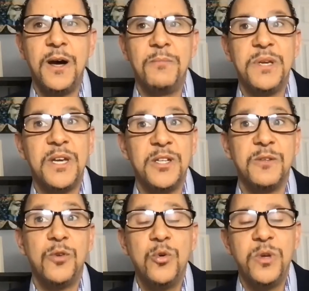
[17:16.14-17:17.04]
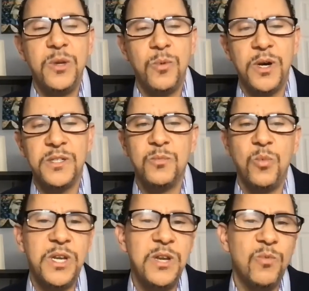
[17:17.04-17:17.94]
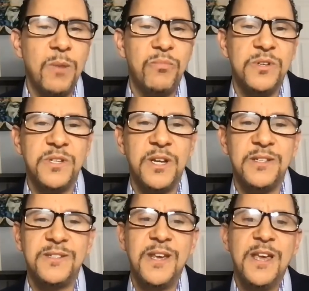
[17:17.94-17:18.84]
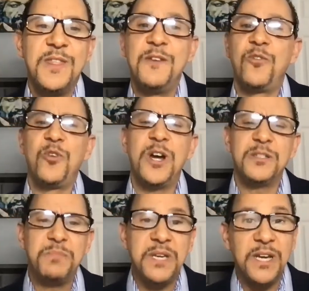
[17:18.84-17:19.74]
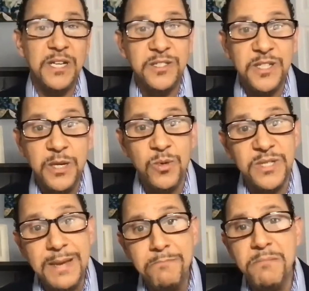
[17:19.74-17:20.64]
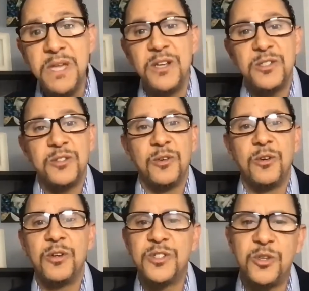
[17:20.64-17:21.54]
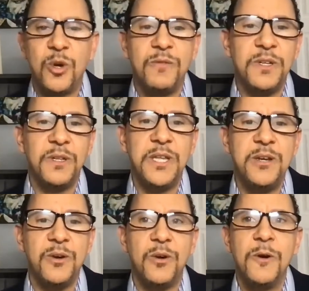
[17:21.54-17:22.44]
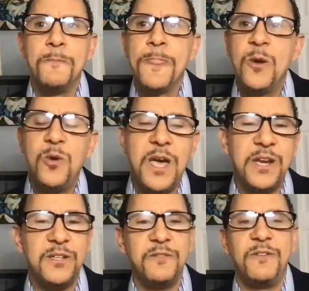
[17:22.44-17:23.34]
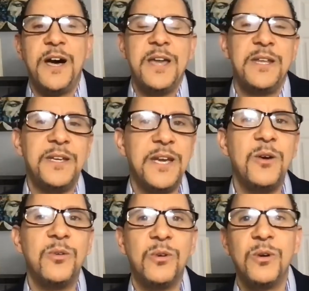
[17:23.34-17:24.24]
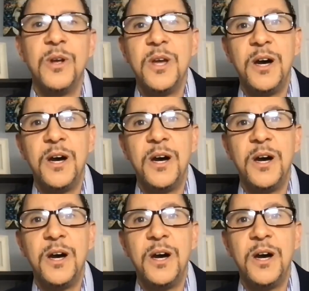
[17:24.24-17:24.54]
because of who he was and what he represents. Then for us, because he was a minister, servant leader who had a divine encounter